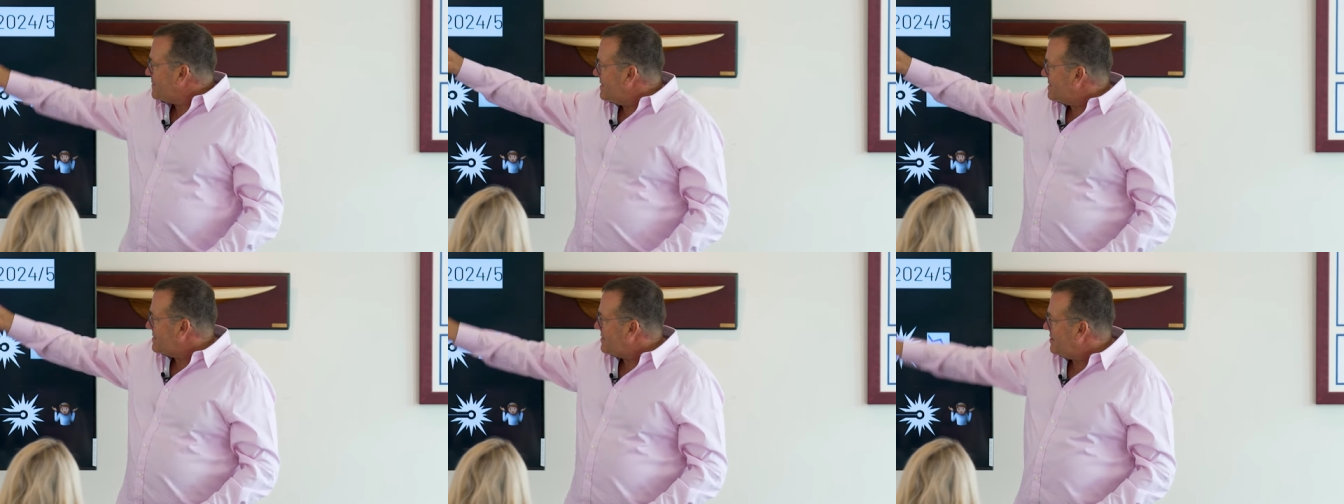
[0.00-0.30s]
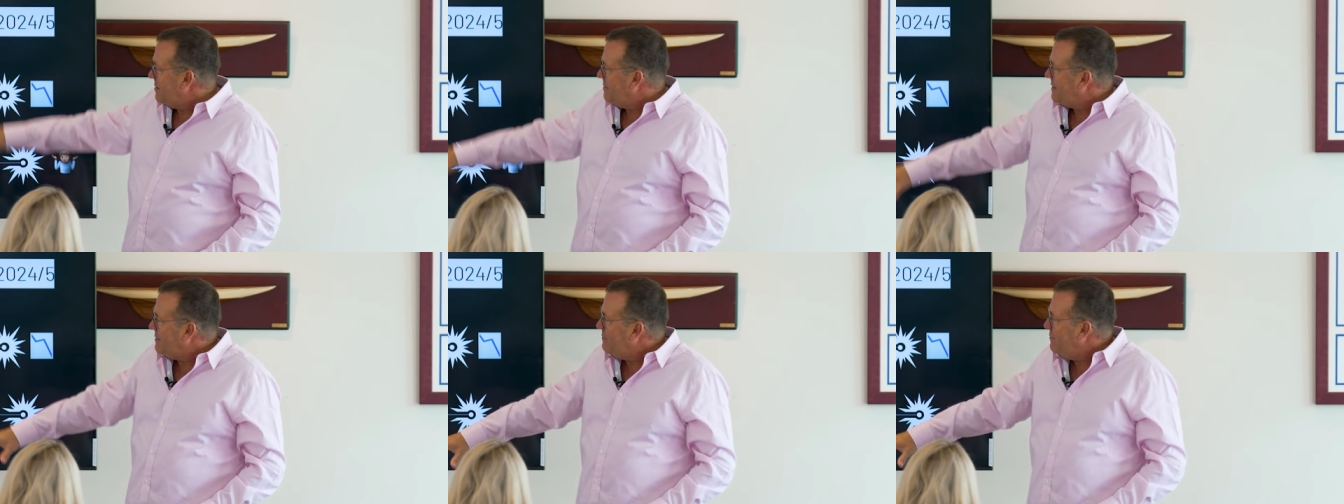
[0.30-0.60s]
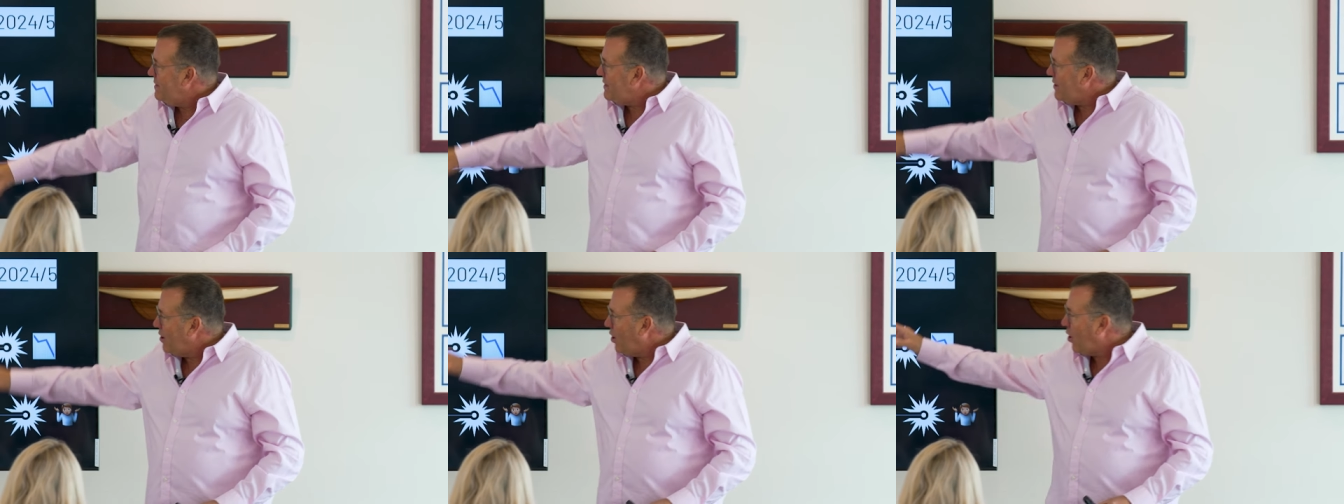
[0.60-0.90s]
it's going to be
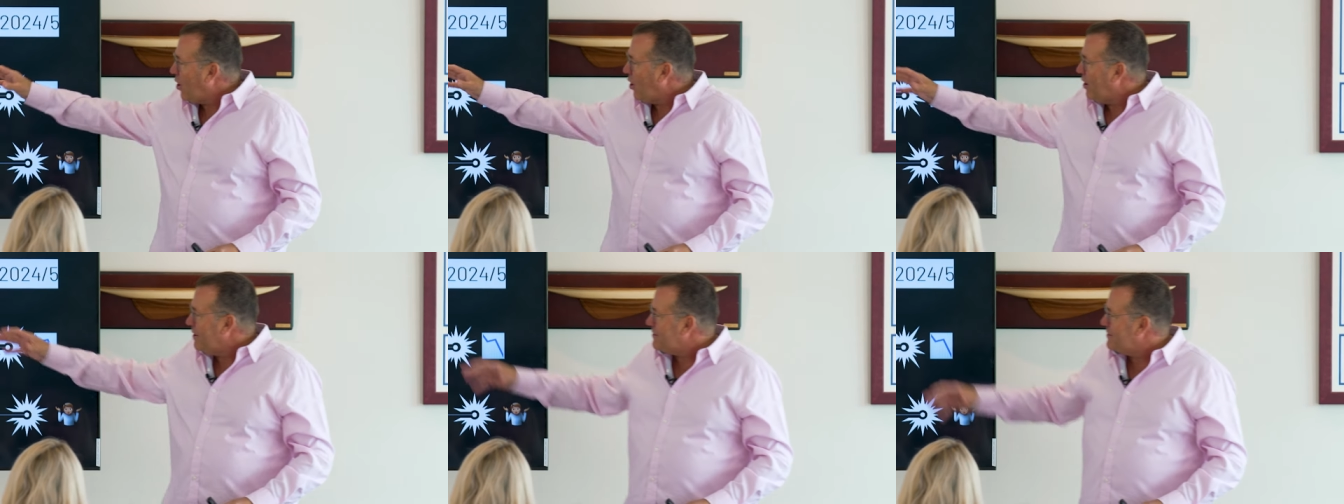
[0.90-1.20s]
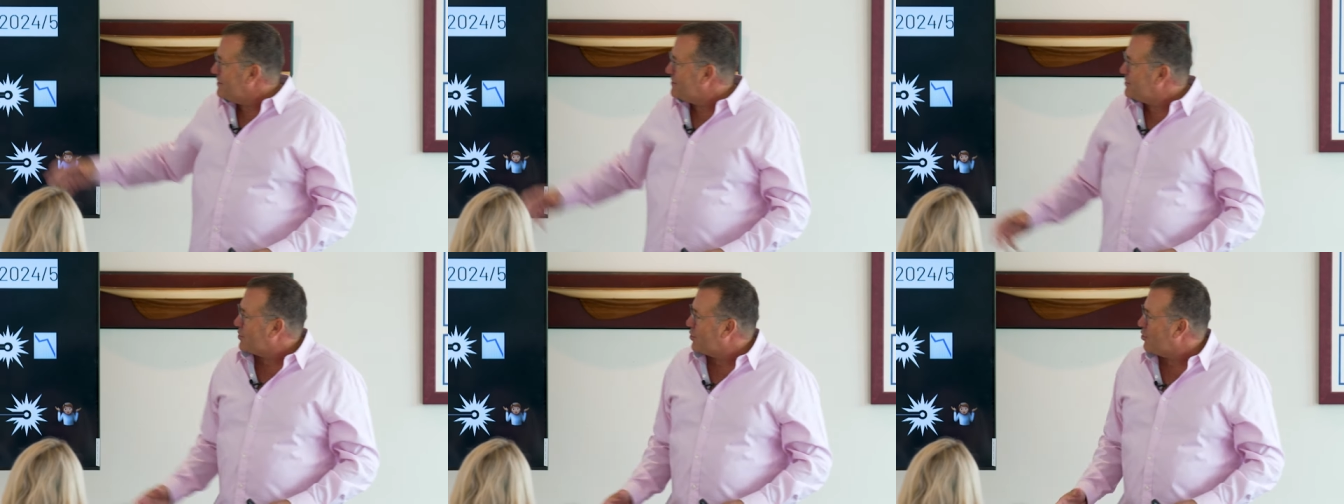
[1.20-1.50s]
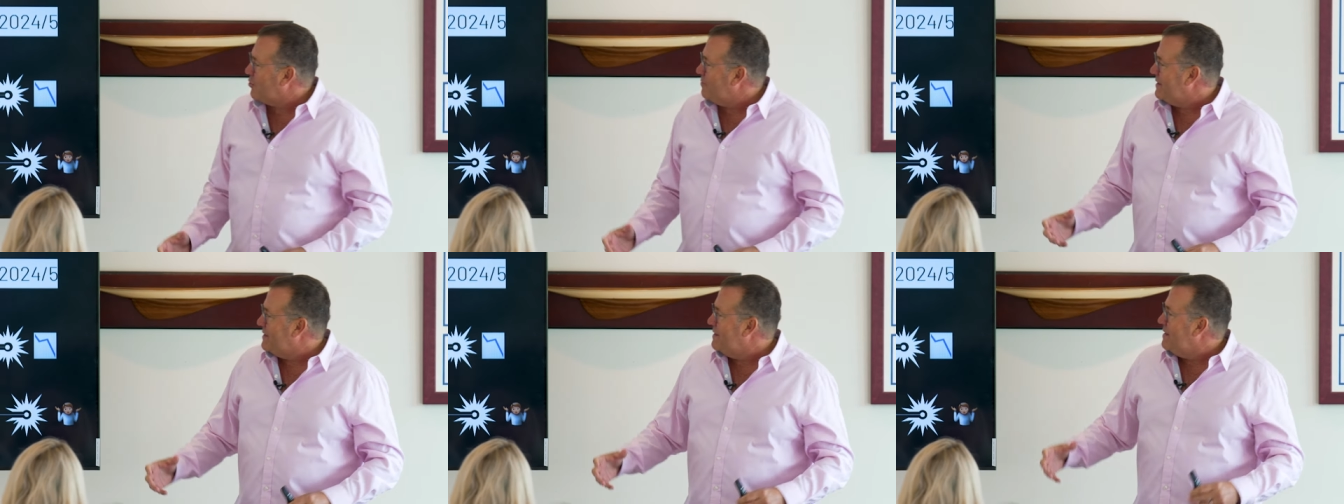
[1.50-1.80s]
really hard to
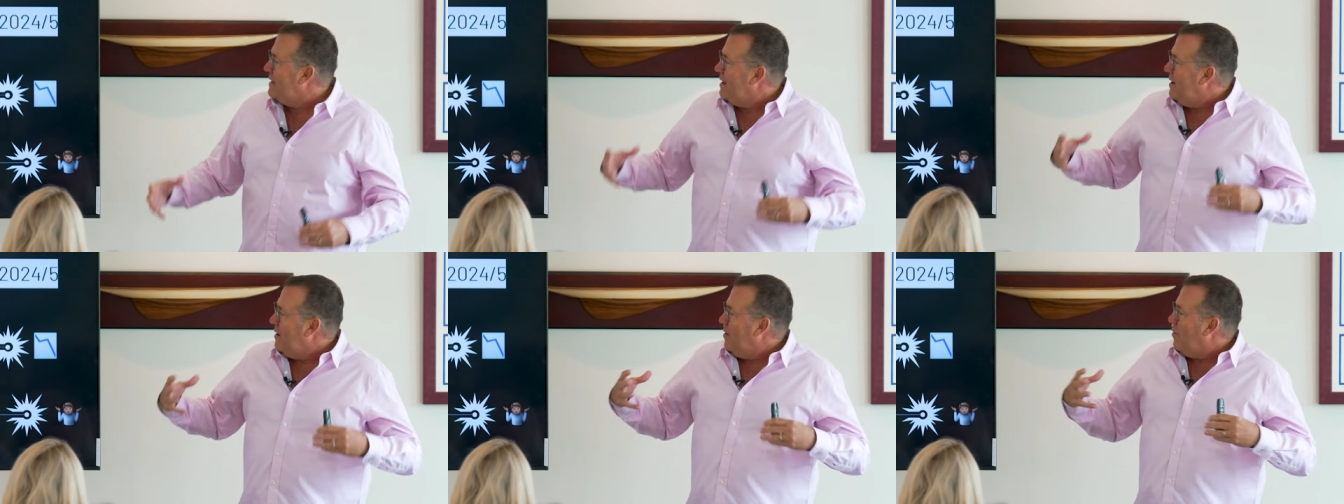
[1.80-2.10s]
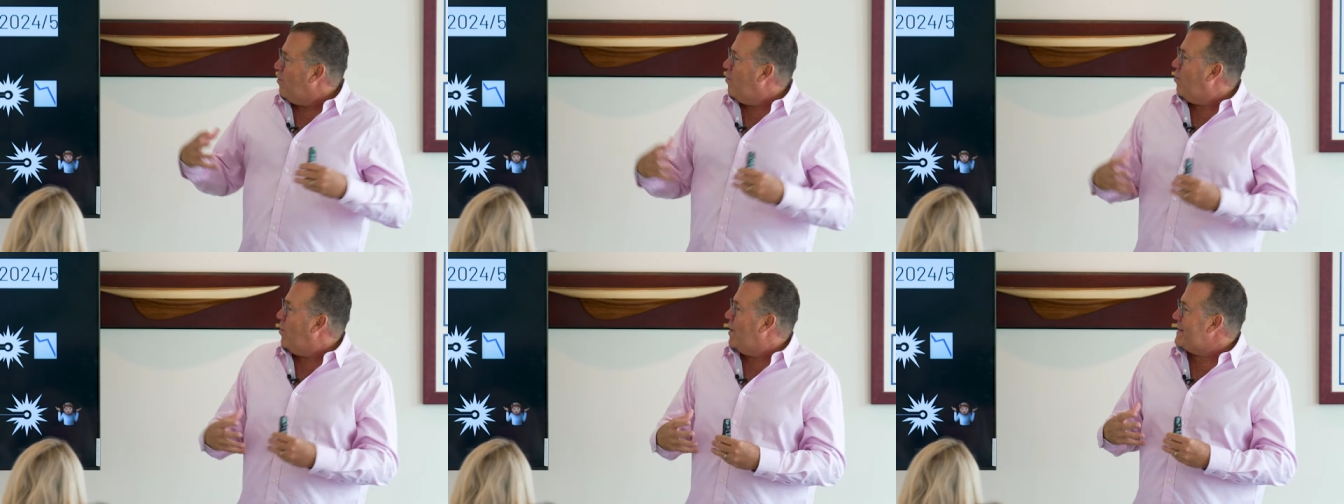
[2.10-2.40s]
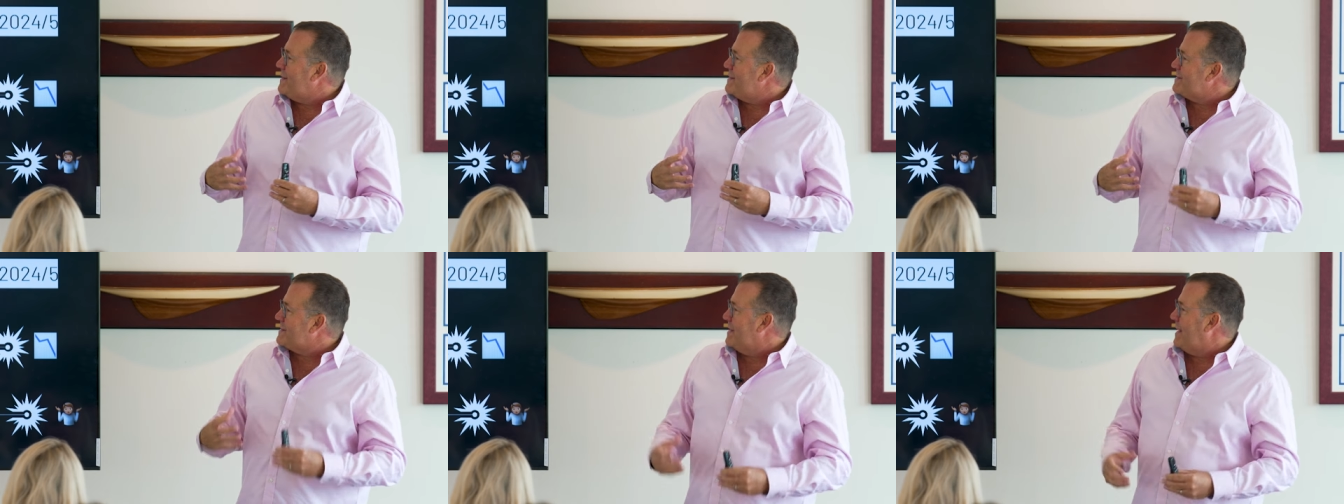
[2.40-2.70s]
determine
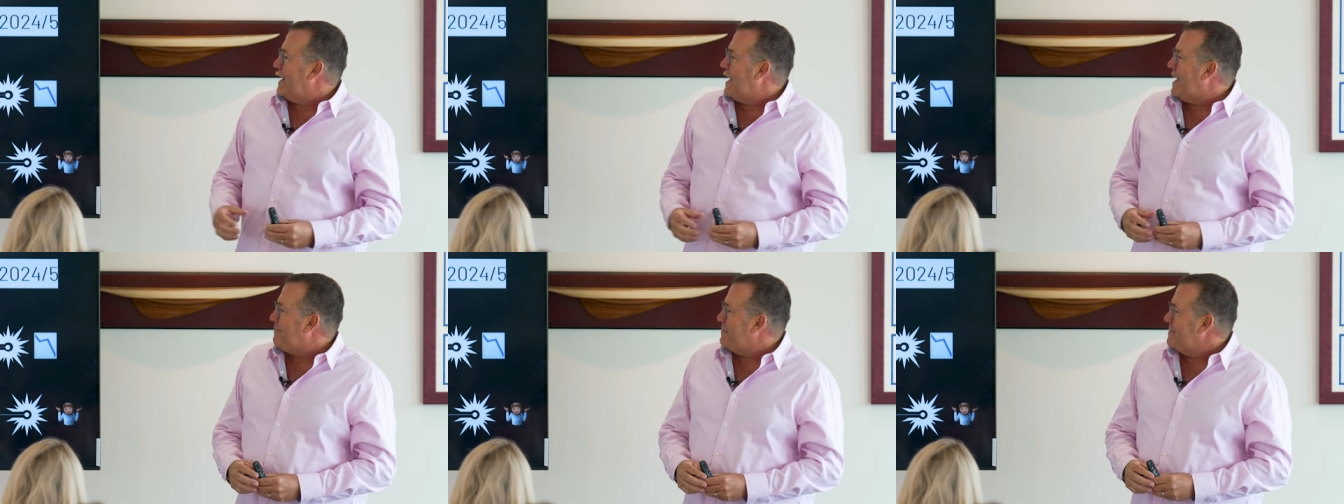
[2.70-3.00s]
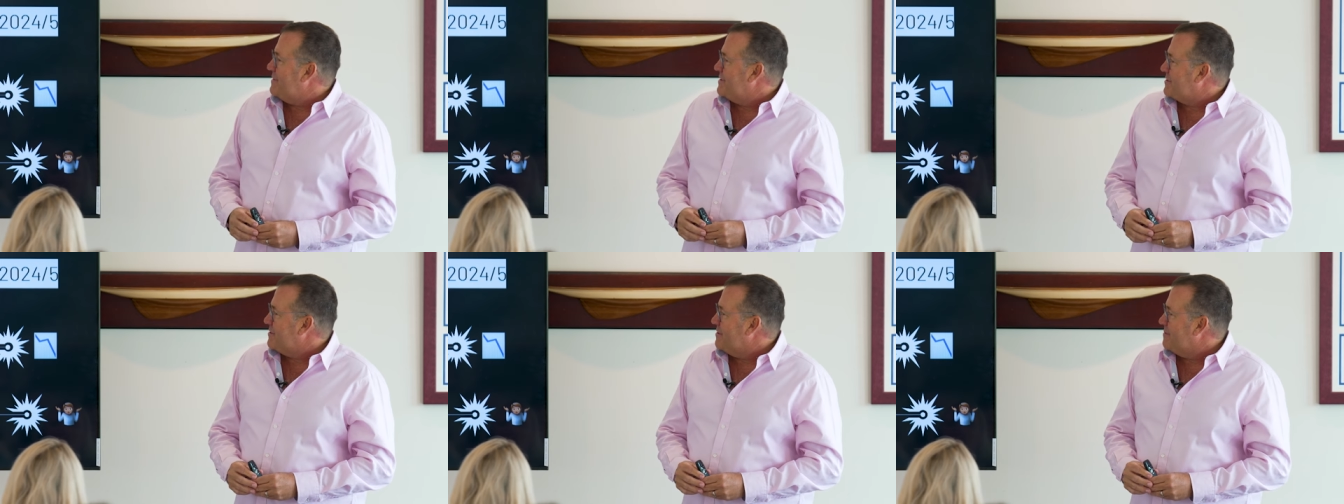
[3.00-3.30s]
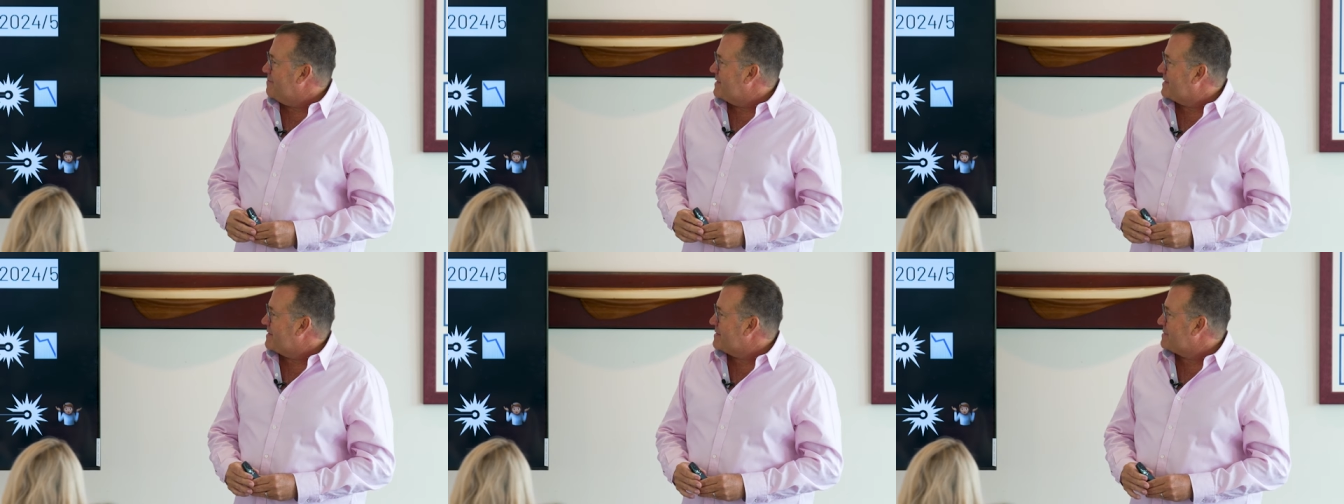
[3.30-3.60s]
what is going to happen this year,
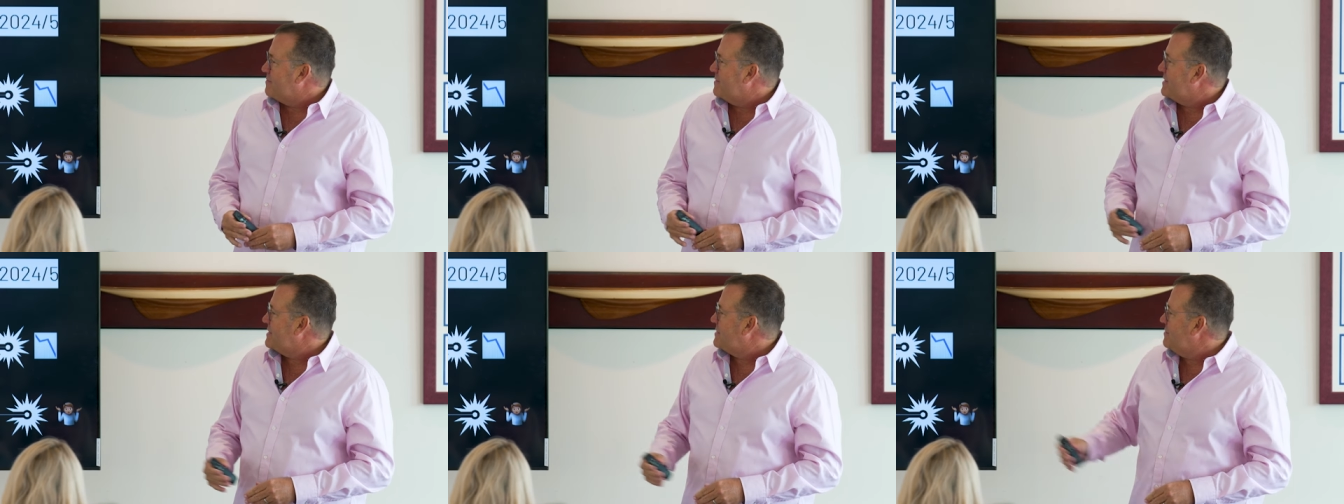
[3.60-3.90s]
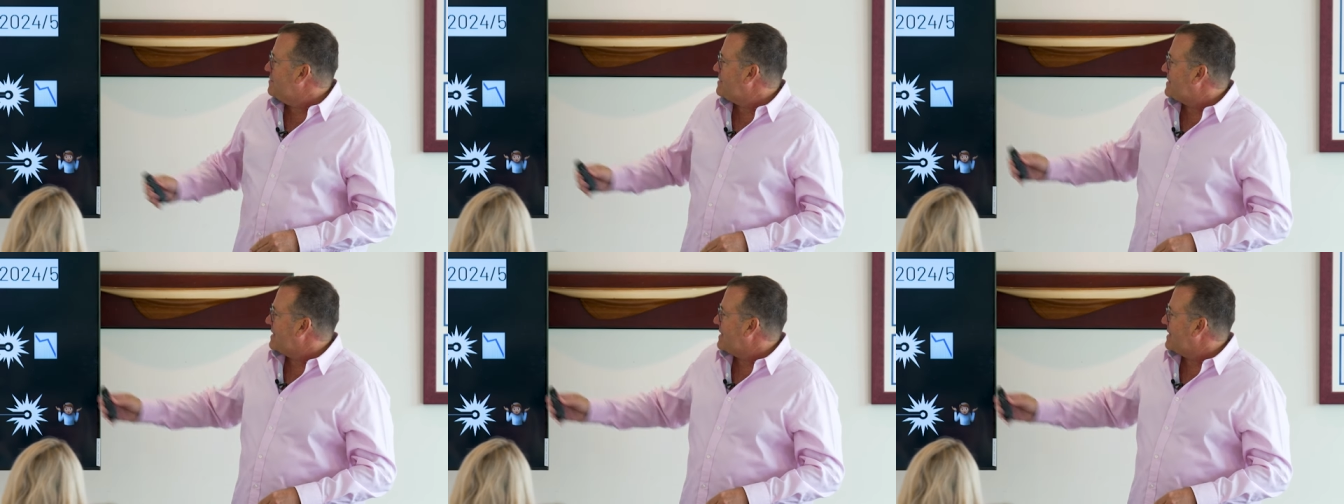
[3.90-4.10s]
because we do